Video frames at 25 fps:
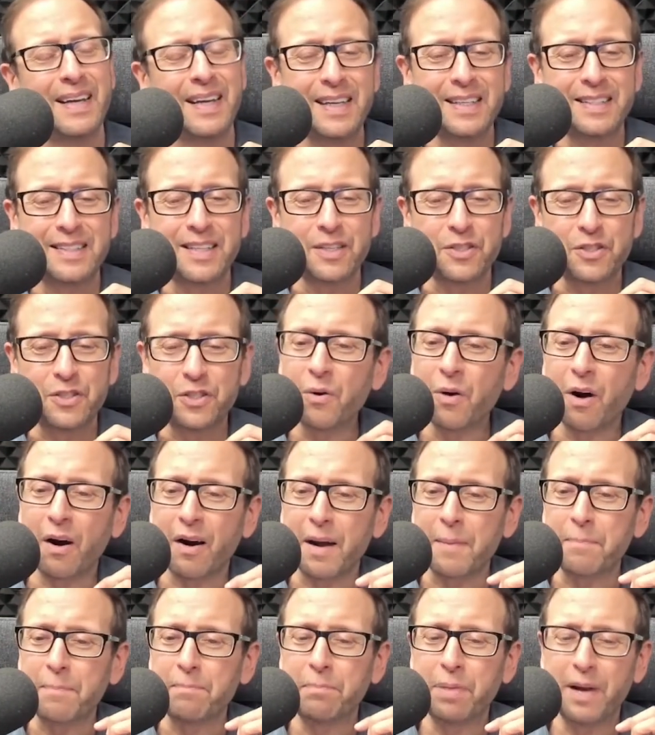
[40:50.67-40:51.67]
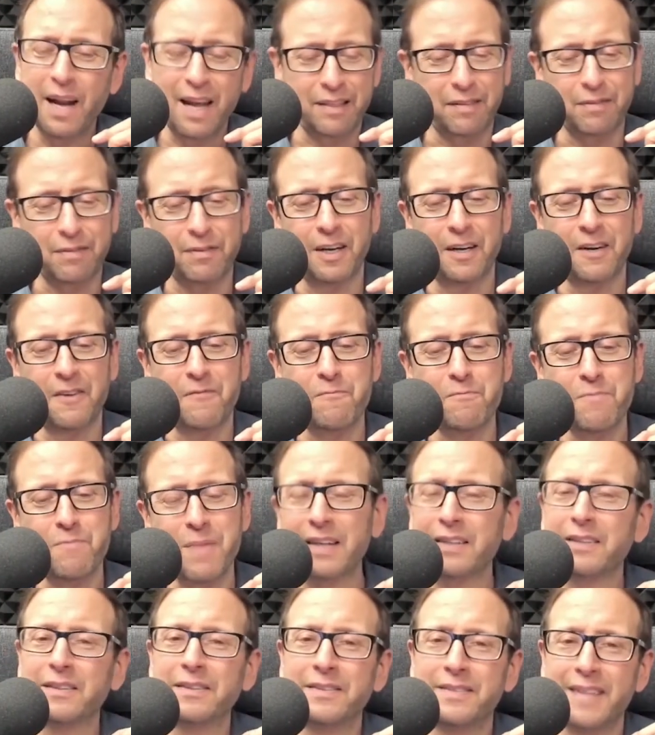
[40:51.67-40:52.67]
He says, you are a plethora of
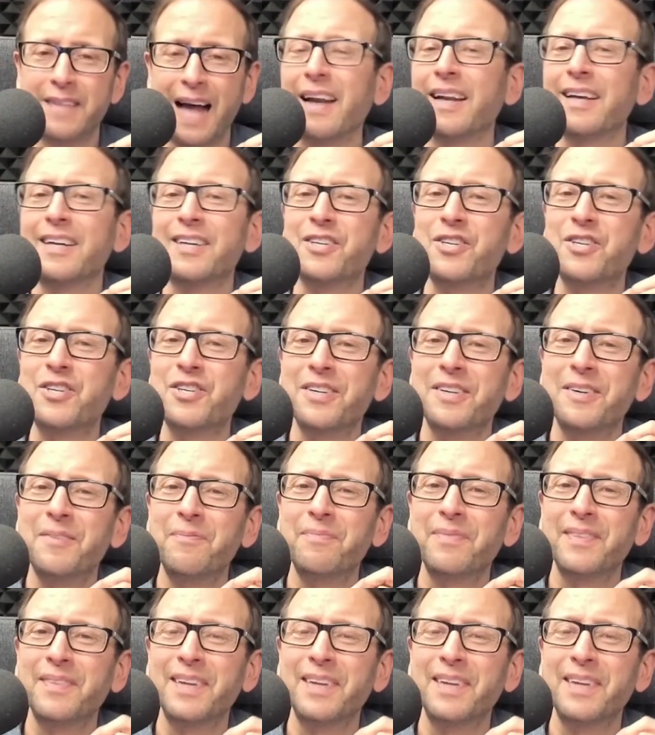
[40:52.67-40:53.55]
medical knowledge.